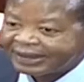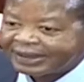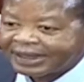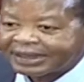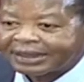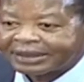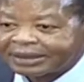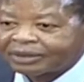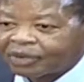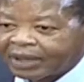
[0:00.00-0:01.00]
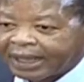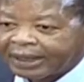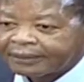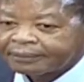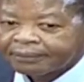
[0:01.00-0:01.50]
let us ensure
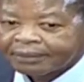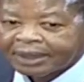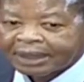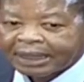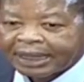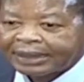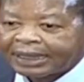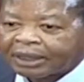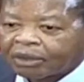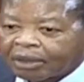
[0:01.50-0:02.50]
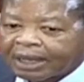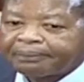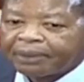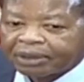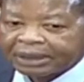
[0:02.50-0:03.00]
and I call
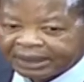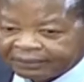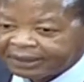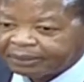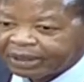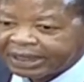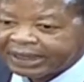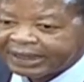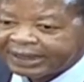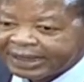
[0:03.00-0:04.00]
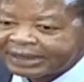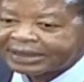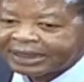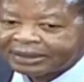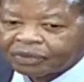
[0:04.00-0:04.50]
upon everybody, let's
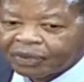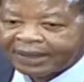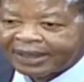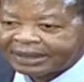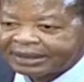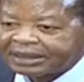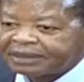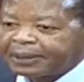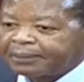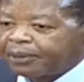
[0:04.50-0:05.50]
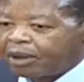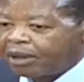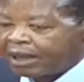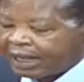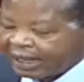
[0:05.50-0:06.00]
ensure that these
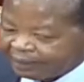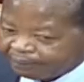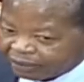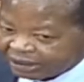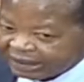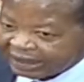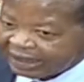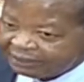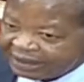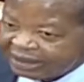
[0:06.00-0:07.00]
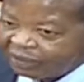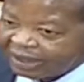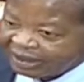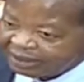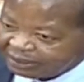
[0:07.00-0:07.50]
people are put in committee
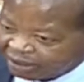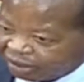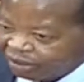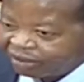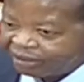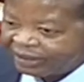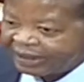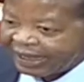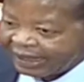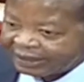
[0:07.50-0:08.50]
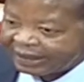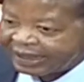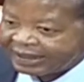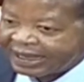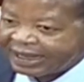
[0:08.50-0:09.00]
where they belong and
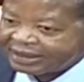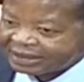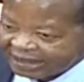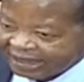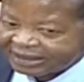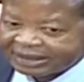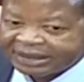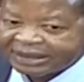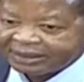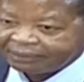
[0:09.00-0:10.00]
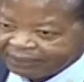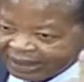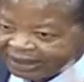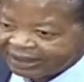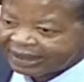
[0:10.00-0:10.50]
Kenya starts
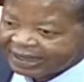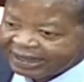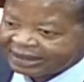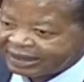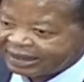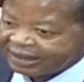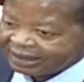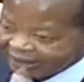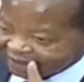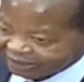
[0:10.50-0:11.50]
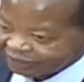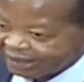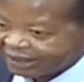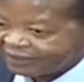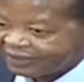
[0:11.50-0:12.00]
being the country that
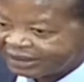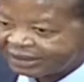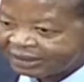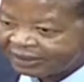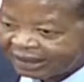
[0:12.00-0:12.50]
we envisaged